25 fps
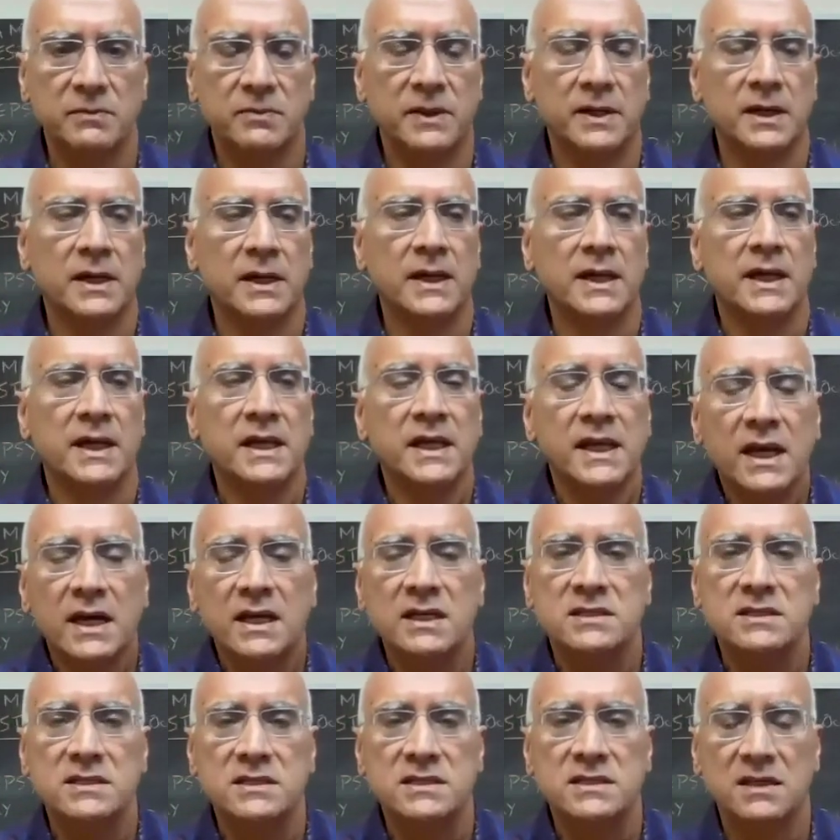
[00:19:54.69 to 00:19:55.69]
But
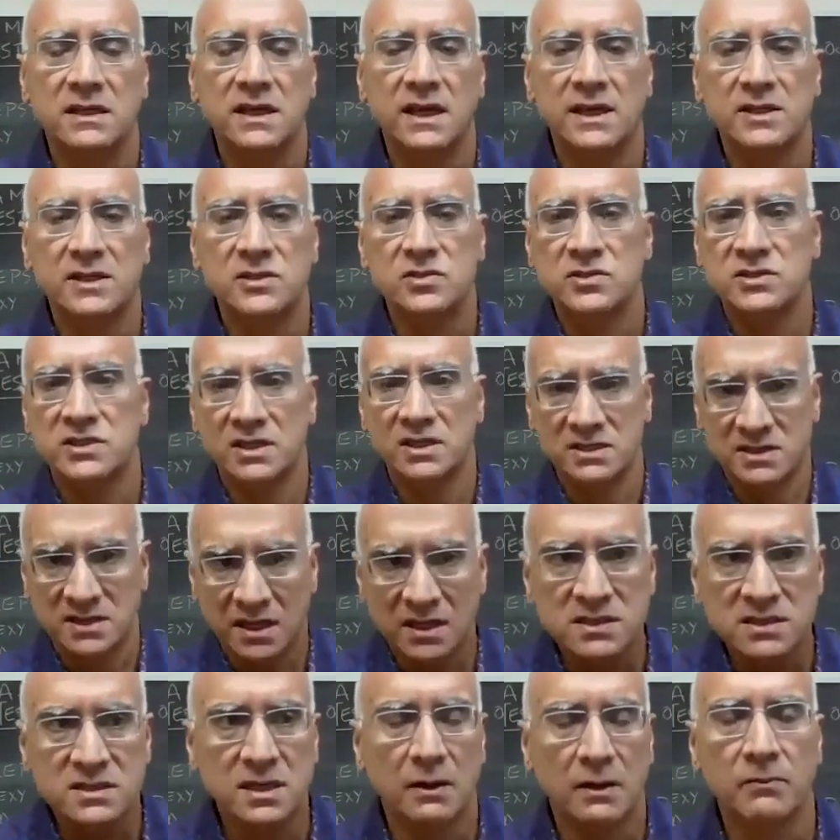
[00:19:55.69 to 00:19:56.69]
yes, the answer is it
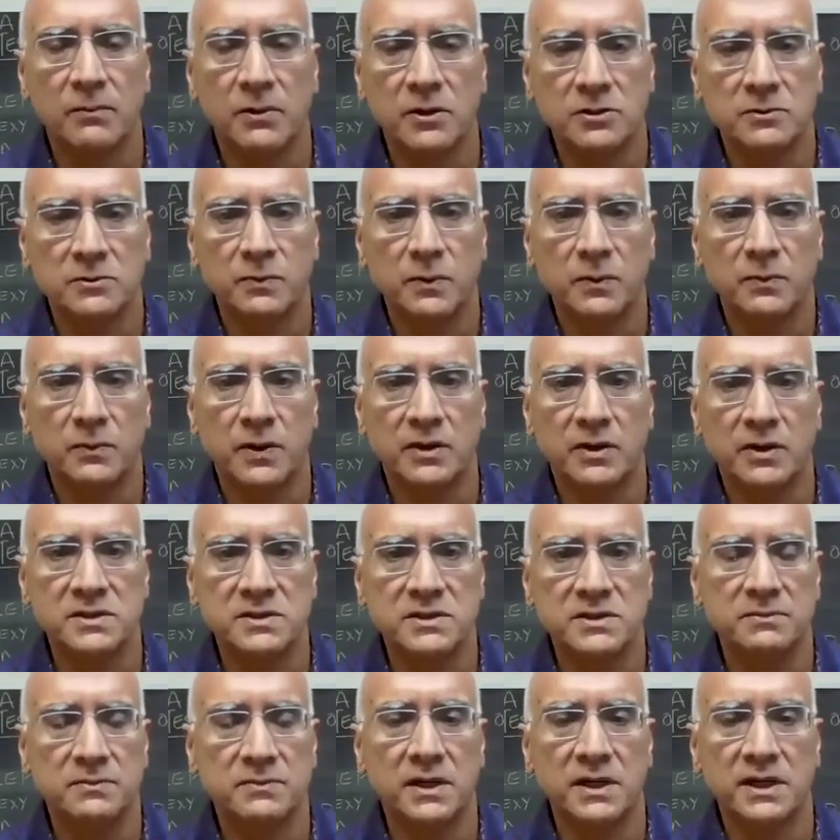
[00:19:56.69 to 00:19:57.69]
does help multiple parts
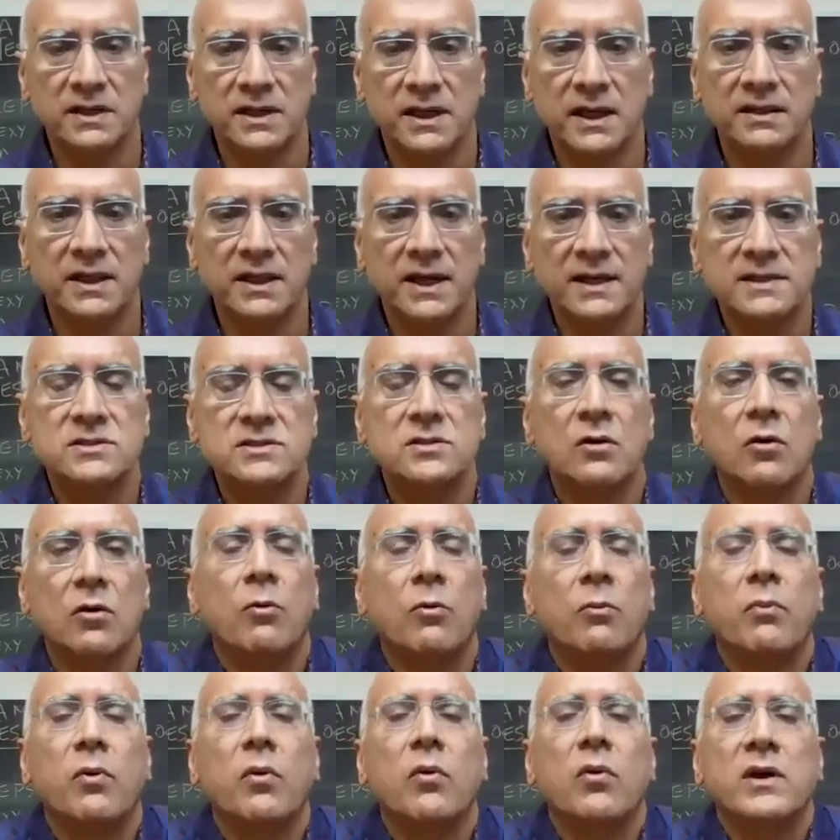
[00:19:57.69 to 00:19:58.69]
of the body. That's the
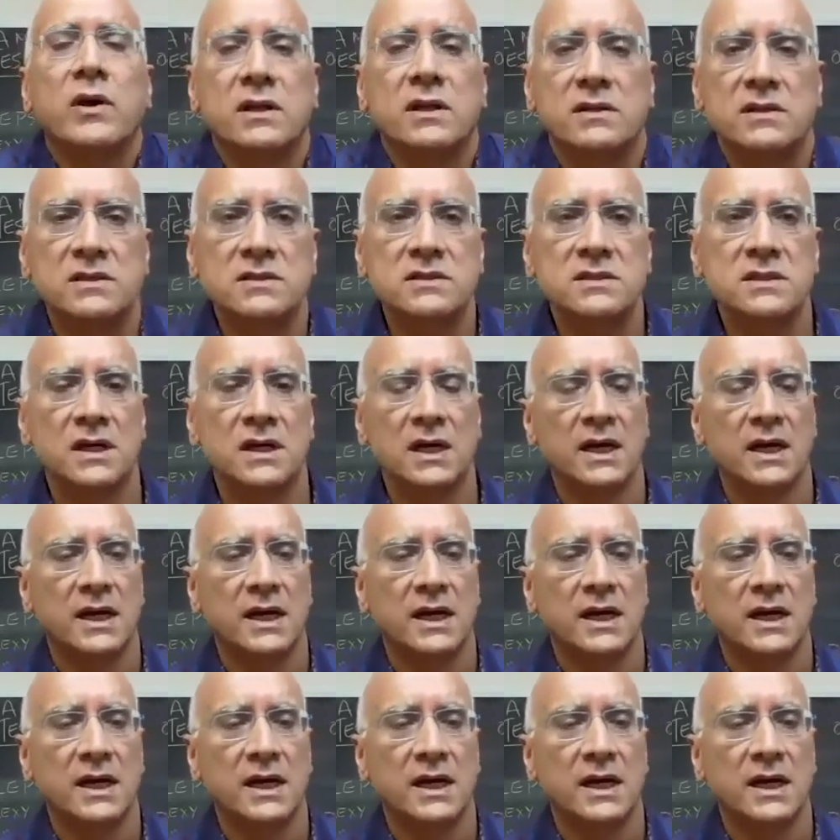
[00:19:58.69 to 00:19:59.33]
whole point of this.